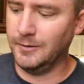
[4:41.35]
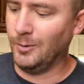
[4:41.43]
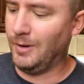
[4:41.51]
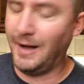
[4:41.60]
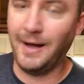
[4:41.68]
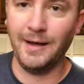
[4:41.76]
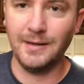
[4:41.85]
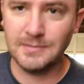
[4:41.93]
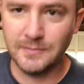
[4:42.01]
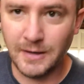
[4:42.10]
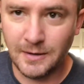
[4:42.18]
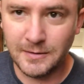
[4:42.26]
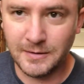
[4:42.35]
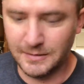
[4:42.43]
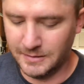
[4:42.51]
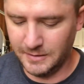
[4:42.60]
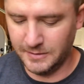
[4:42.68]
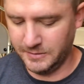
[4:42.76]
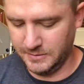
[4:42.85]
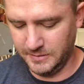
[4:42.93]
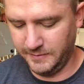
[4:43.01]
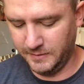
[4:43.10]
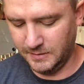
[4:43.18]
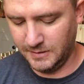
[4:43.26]
hides of elk and deer and
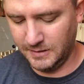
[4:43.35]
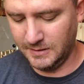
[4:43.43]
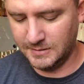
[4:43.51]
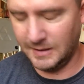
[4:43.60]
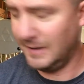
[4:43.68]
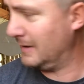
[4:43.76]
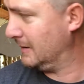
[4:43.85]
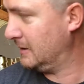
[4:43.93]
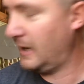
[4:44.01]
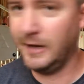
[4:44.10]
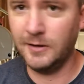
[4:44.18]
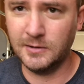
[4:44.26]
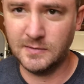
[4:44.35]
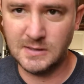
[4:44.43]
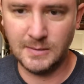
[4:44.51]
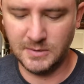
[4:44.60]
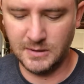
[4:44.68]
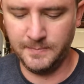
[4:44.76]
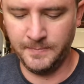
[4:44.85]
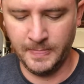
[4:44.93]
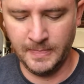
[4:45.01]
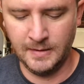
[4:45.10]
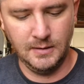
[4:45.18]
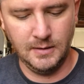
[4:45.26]
different things. I got a tail of something.
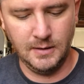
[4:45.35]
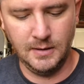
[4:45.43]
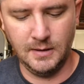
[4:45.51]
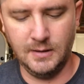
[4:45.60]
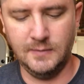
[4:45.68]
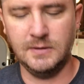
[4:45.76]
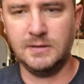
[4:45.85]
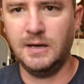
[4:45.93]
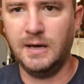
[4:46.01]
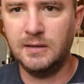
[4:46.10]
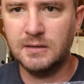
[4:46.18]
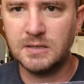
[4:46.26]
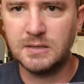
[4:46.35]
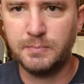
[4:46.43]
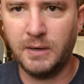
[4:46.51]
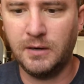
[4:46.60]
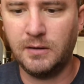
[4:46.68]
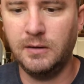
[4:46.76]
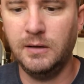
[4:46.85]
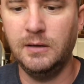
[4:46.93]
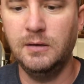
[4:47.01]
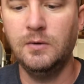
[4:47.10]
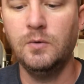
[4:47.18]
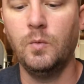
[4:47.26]
Here I've just got this
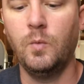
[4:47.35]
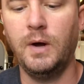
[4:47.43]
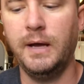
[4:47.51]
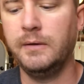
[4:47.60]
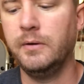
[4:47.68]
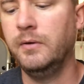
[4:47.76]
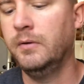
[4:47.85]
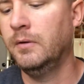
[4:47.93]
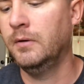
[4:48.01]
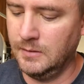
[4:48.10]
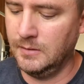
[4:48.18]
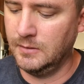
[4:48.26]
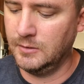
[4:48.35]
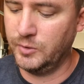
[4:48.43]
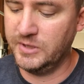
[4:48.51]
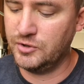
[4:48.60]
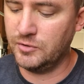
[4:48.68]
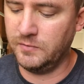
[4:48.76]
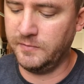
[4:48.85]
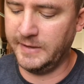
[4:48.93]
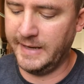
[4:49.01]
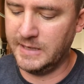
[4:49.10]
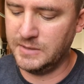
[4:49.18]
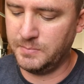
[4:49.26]
sparkly white crystal
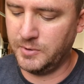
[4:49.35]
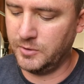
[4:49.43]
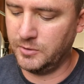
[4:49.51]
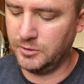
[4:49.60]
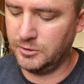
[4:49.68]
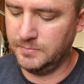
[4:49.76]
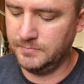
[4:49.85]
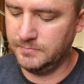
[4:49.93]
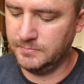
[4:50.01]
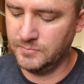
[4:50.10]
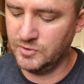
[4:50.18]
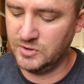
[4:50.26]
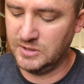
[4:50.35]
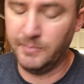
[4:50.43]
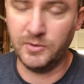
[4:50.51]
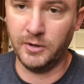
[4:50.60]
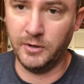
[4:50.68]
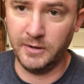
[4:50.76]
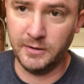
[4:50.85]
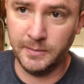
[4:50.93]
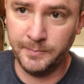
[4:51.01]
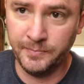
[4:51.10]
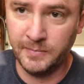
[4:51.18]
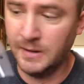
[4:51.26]
flash pearl something or other.
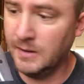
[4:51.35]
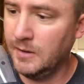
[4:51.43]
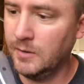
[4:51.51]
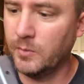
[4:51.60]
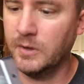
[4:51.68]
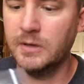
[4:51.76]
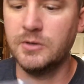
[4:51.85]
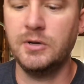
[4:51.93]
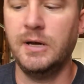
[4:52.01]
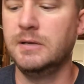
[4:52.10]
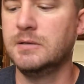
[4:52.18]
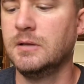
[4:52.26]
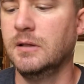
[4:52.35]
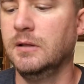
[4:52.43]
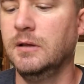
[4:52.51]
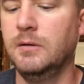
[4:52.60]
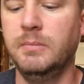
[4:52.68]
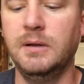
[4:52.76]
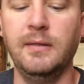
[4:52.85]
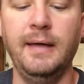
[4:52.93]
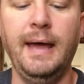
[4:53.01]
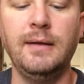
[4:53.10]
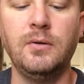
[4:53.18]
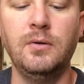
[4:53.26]
We're gonna try just a little bit of
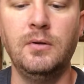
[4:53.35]
that